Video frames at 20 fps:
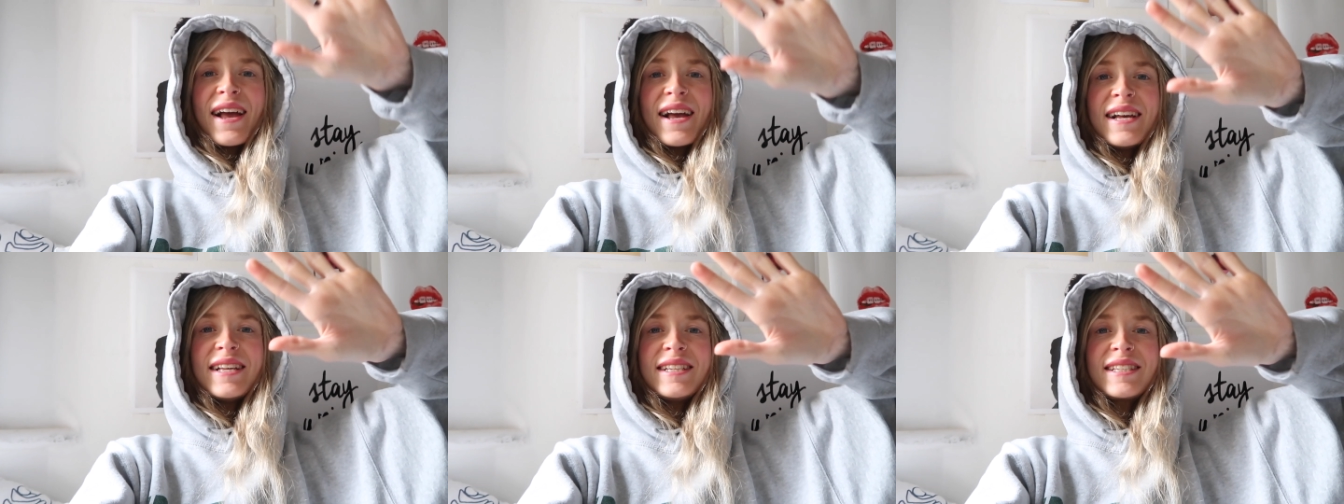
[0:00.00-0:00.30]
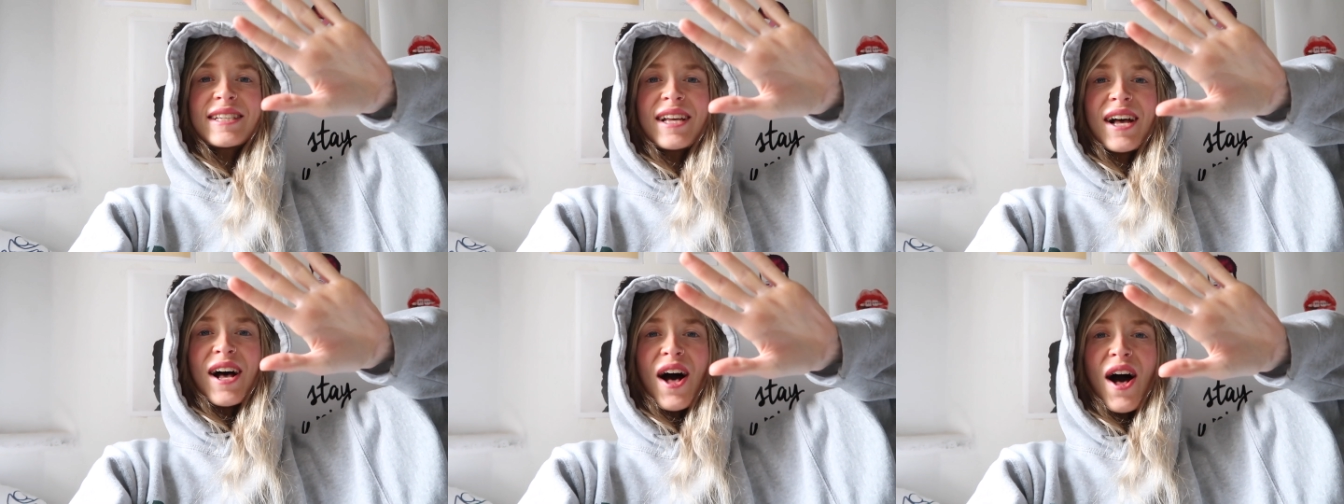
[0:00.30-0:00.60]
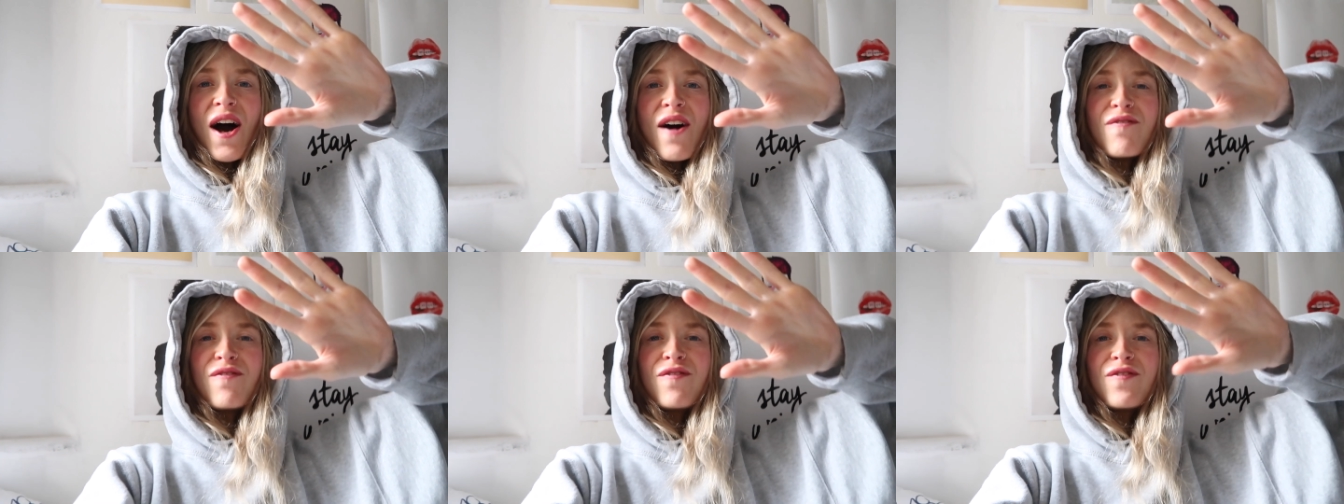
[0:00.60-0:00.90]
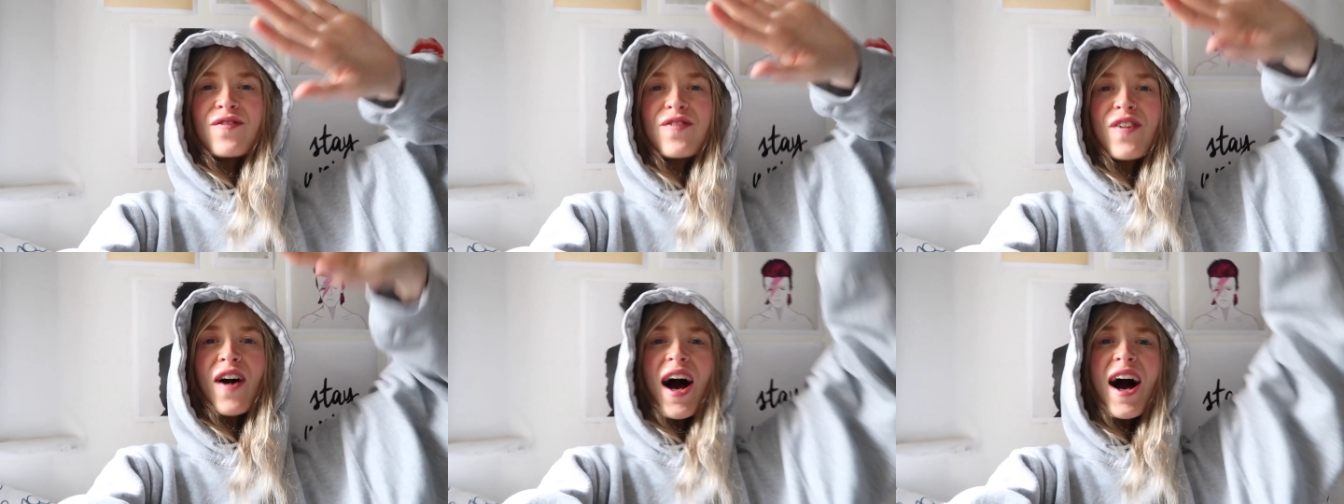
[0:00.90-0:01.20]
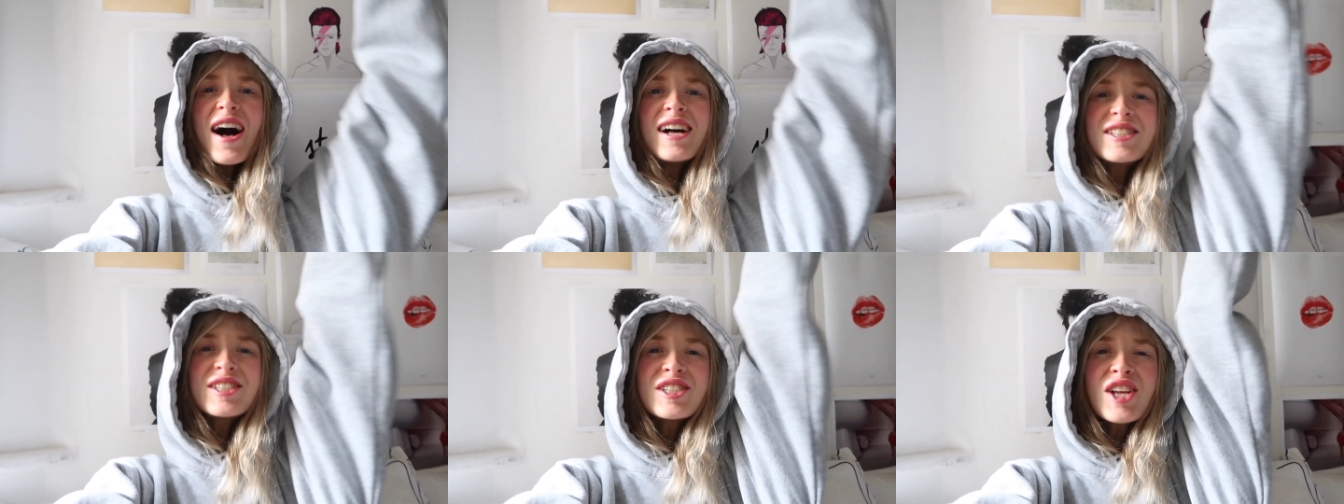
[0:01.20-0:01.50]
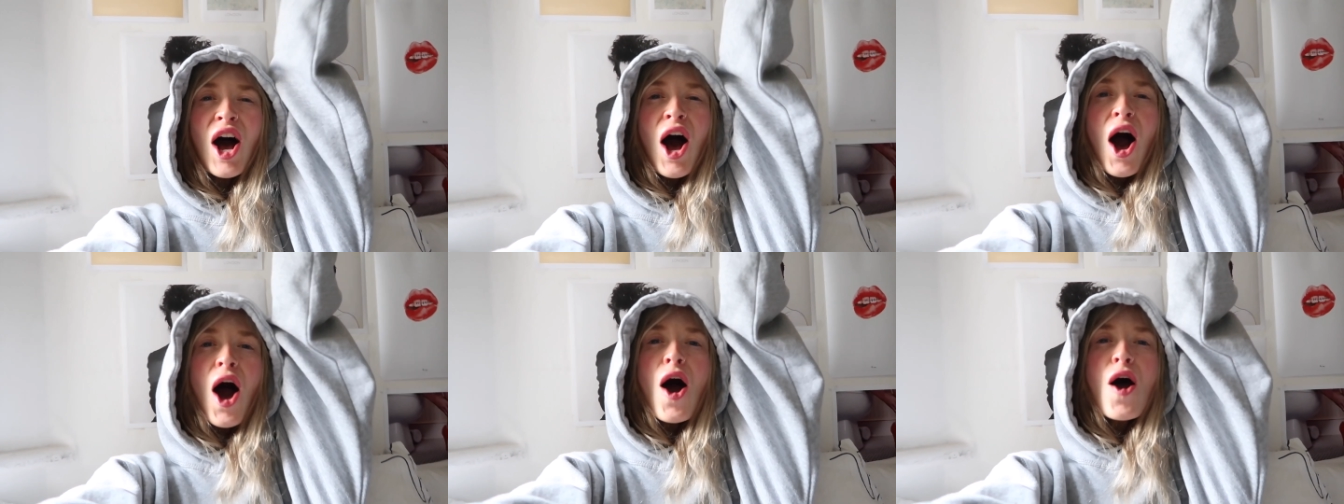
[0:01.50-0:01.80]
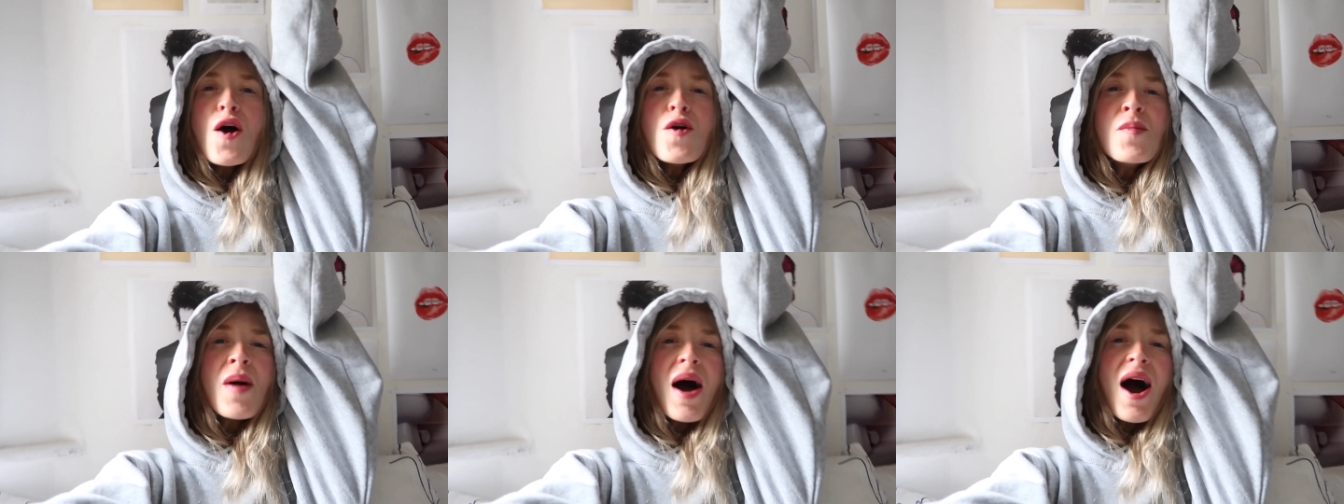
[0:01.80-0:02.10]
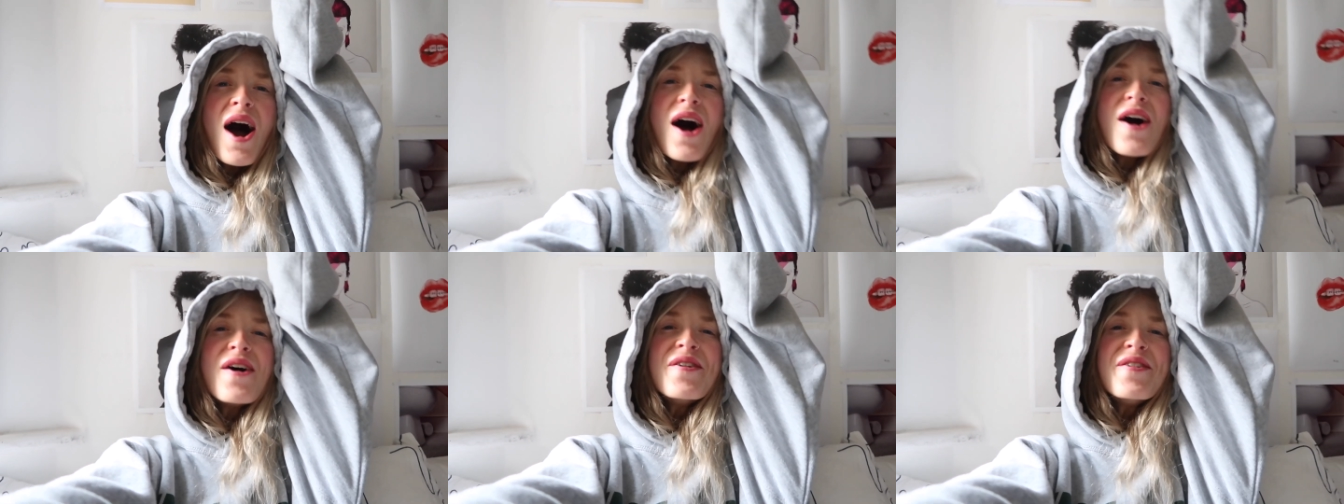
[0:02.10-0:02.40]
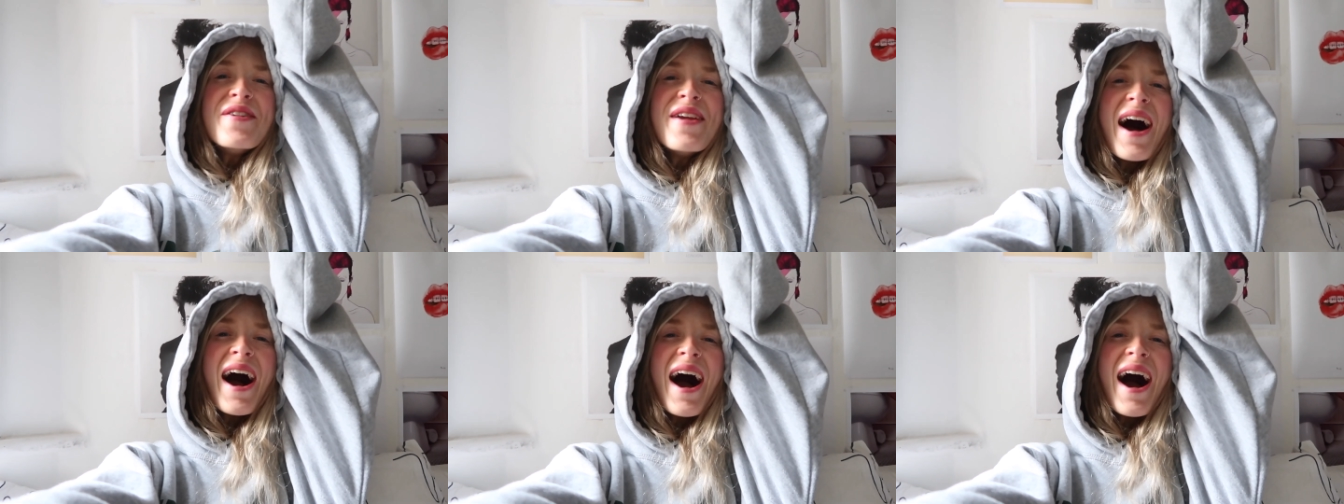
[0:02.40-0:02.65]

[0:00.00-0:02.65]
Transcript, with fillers: is a first owner.